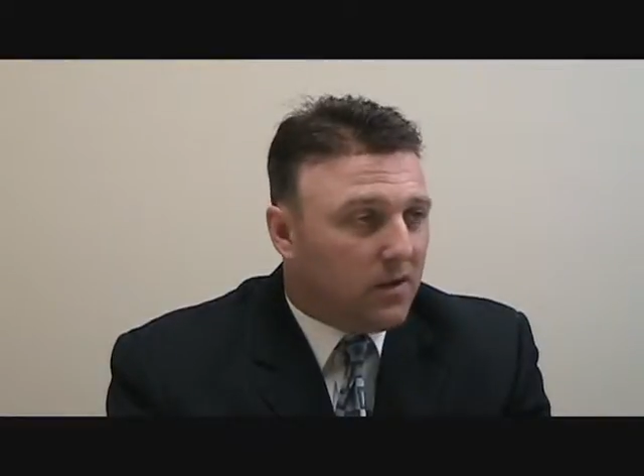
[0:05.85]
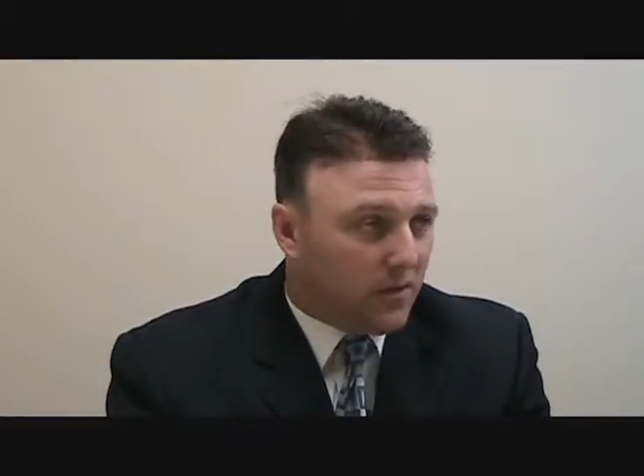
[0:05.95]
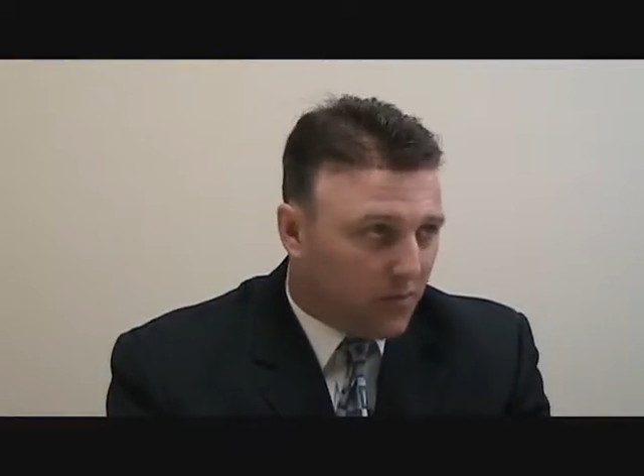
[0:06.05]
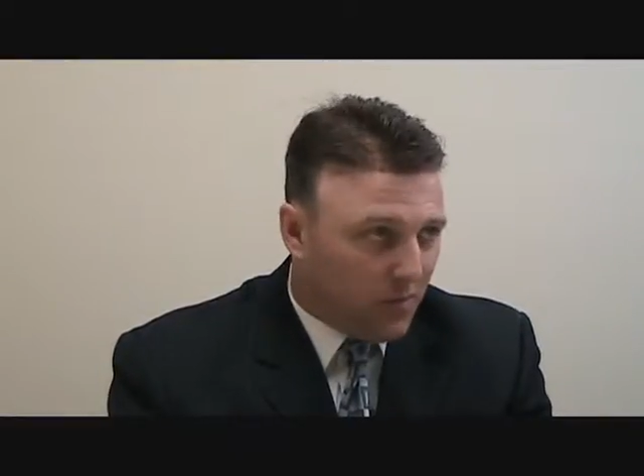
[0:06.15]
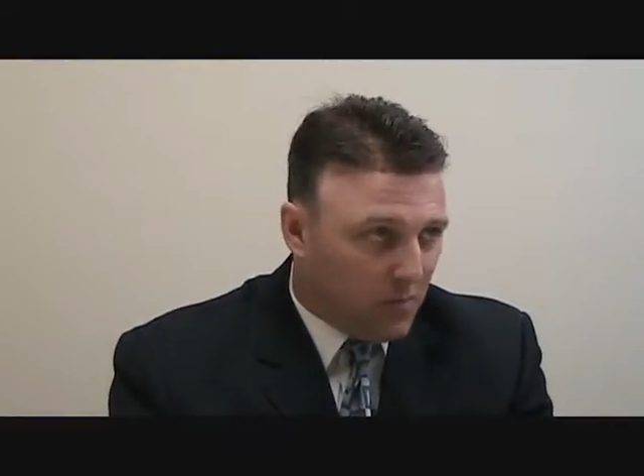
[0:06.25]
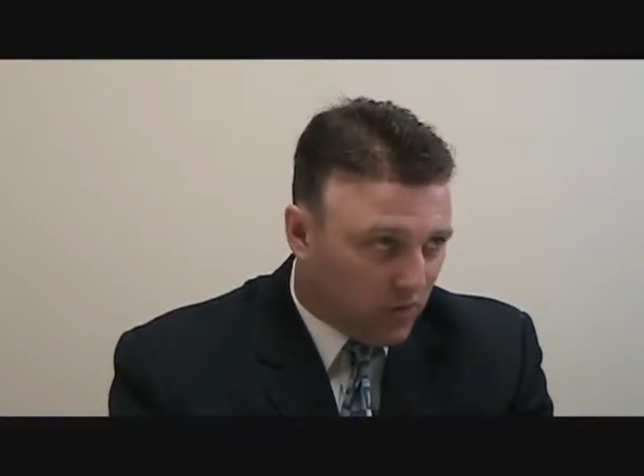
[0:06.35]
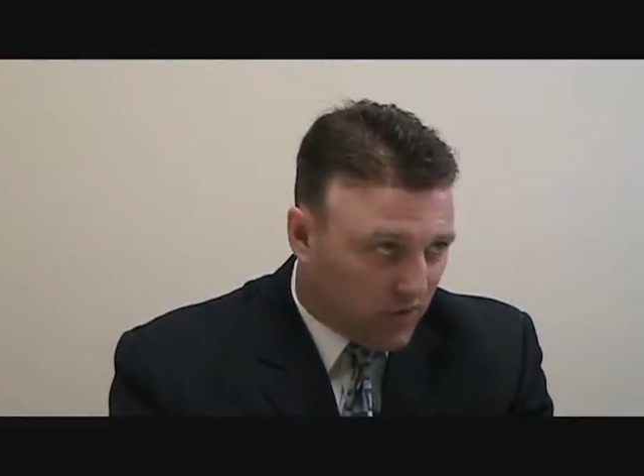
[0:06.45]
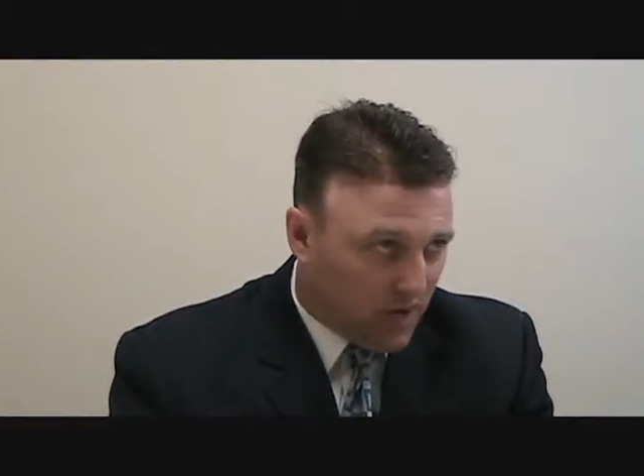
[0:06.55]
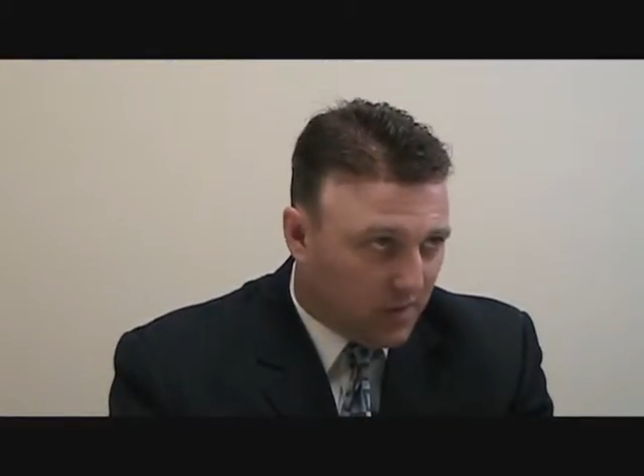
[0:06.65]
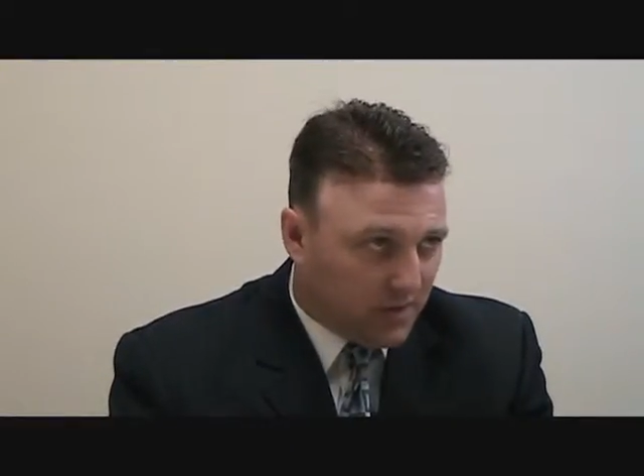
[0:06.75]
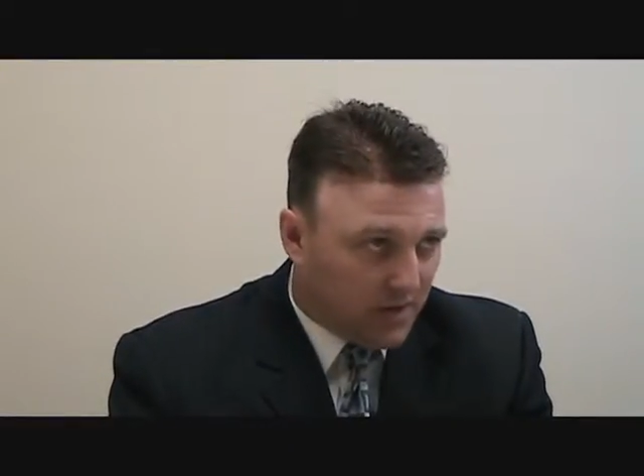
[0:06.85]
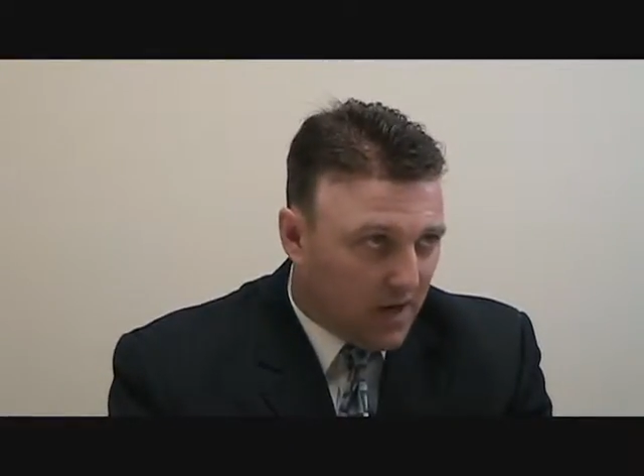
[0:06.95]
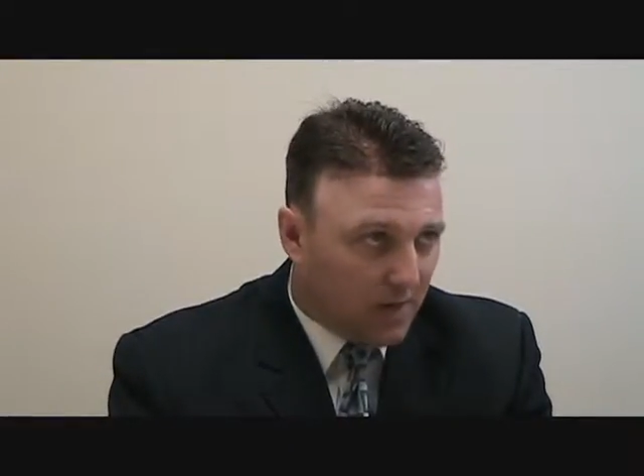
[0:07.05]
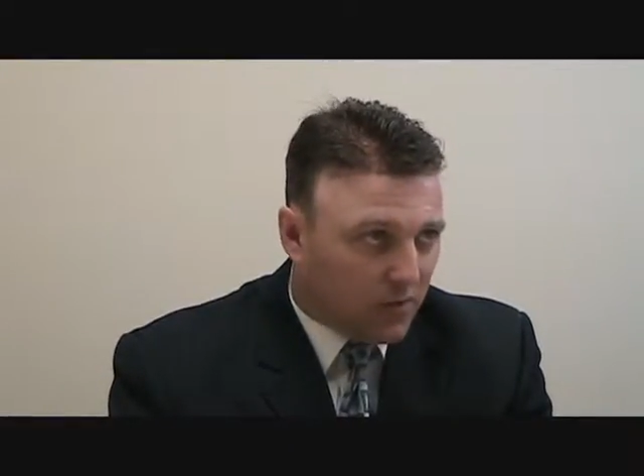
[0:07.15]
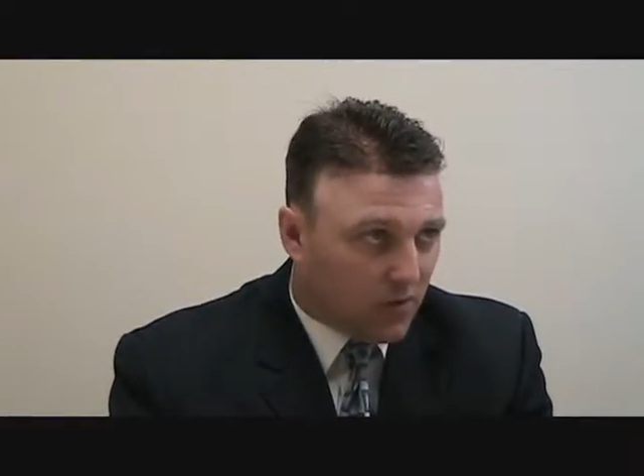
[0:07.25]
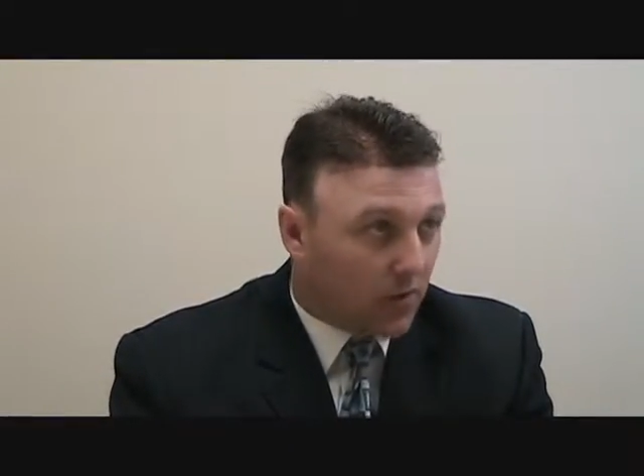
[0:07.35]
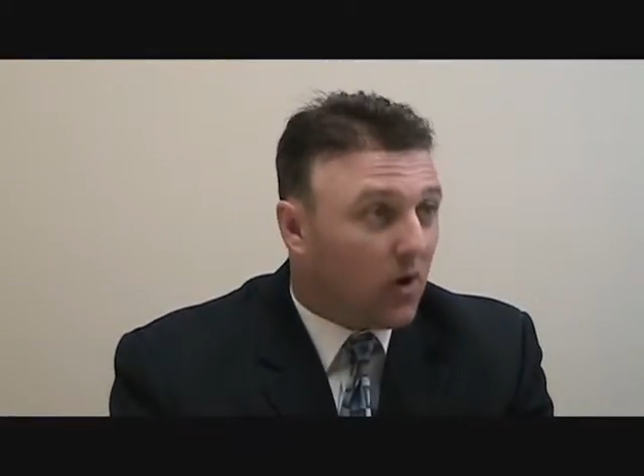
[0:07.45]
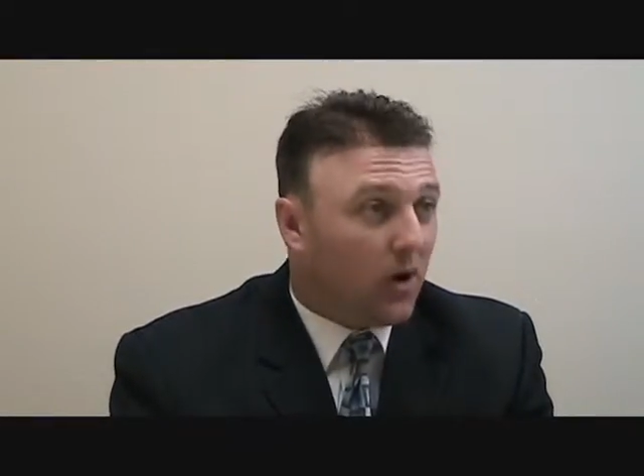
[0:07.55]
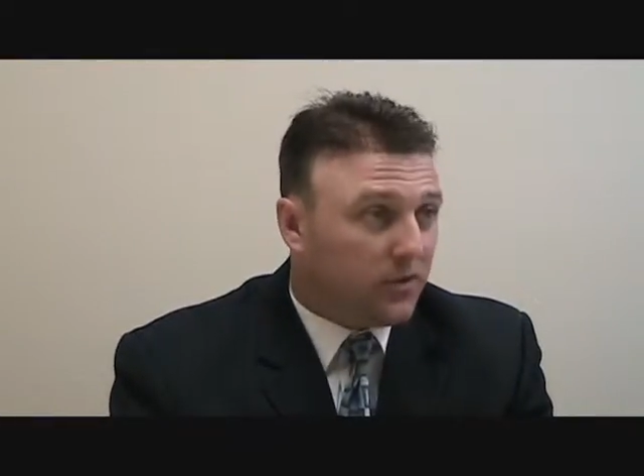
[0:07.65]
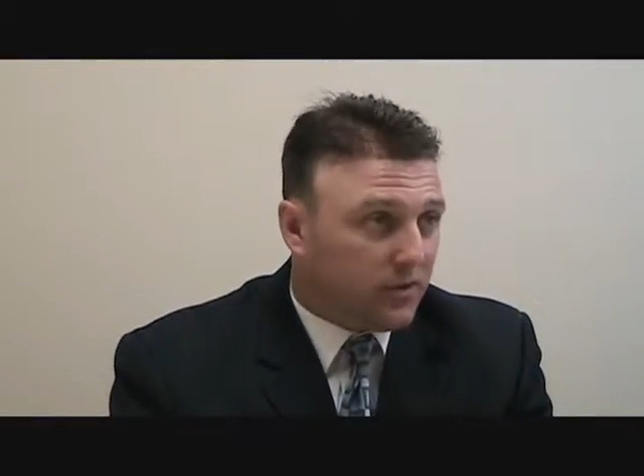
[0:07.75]
The three most common types or
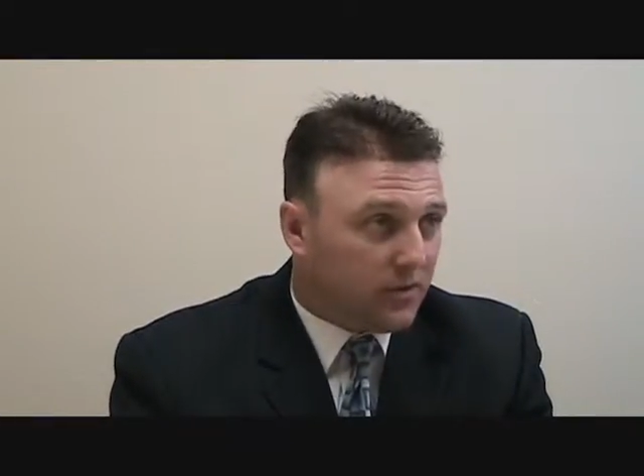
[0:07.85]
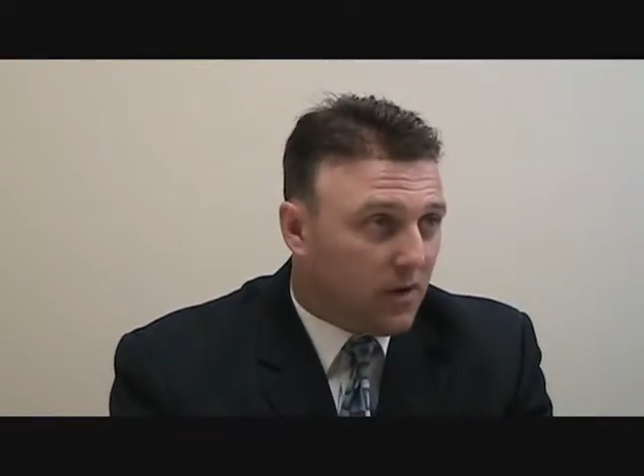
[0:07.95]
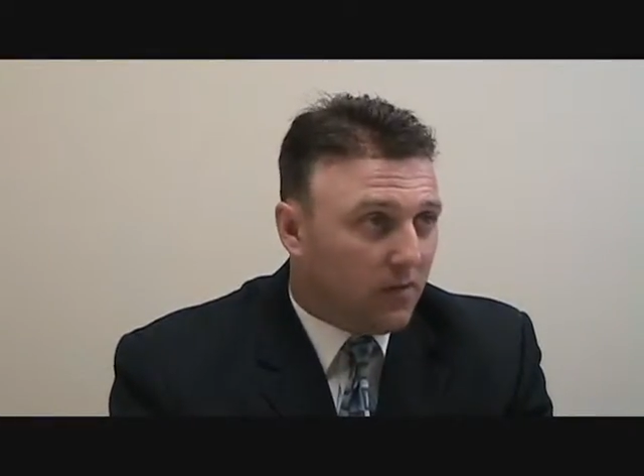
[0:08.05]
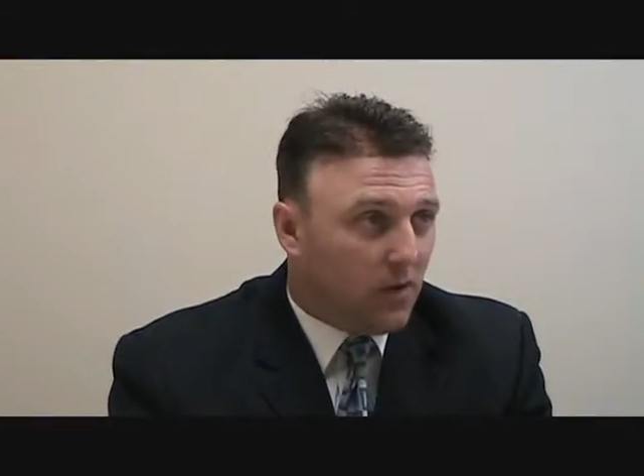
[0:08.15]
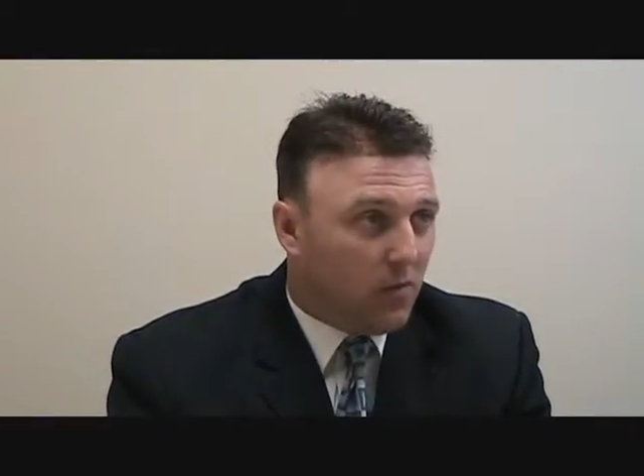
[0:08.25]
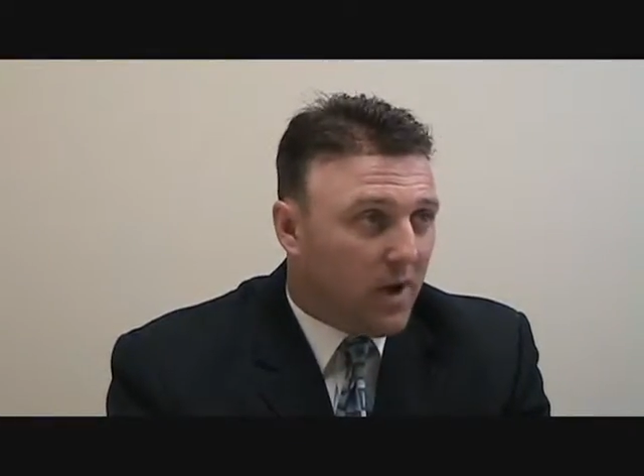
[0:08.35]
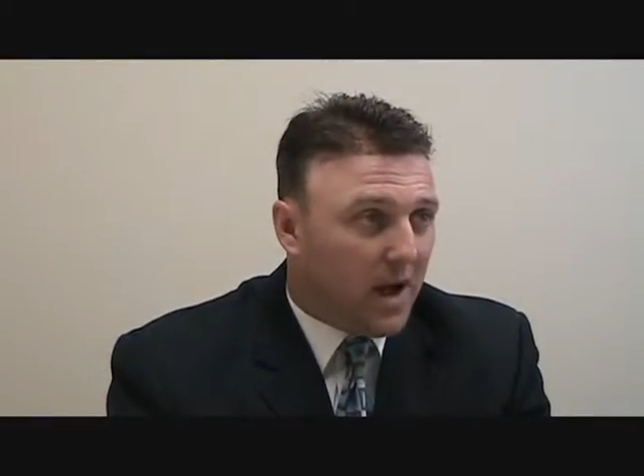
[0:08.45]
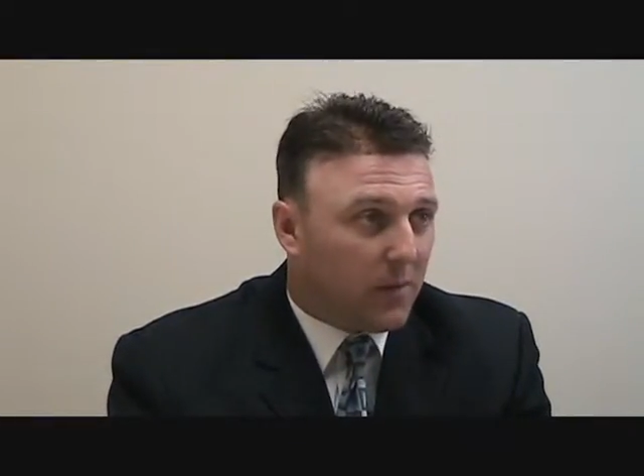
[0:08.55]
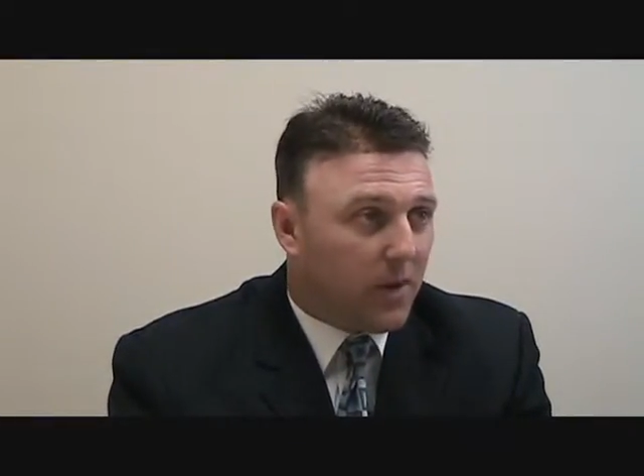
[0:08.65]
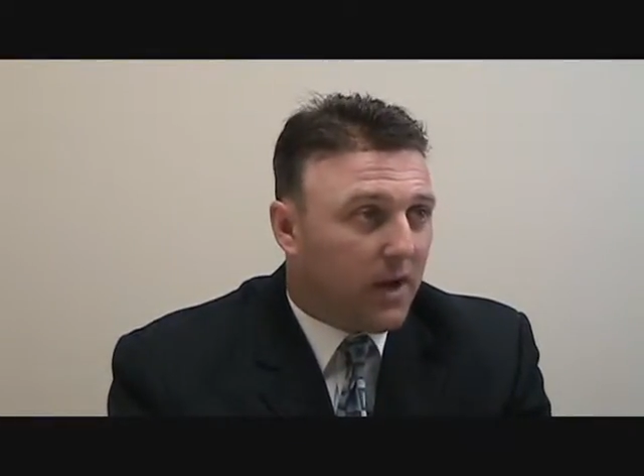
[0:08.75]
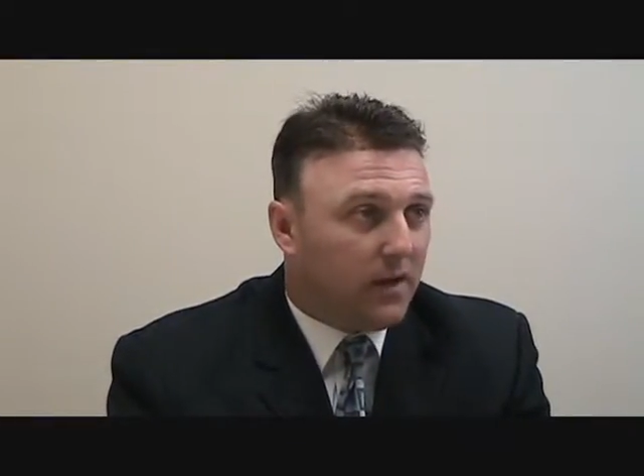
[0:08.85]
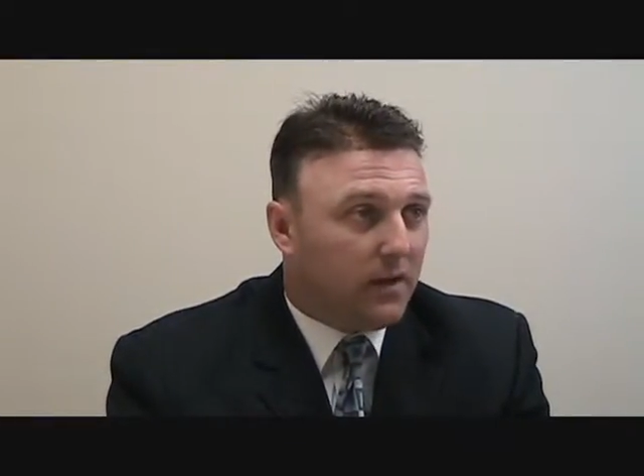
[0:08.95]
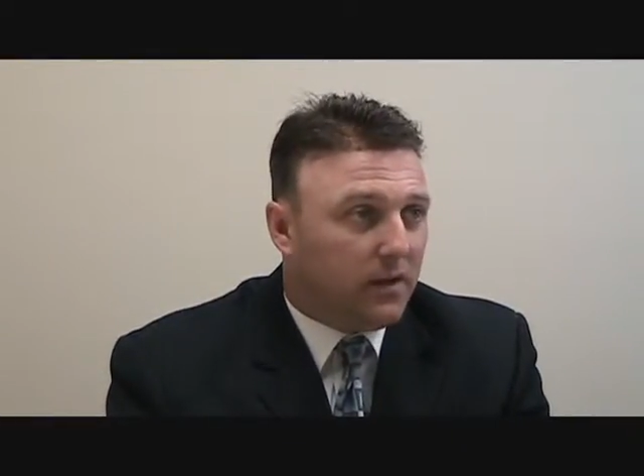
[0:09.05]
causes of low back pain,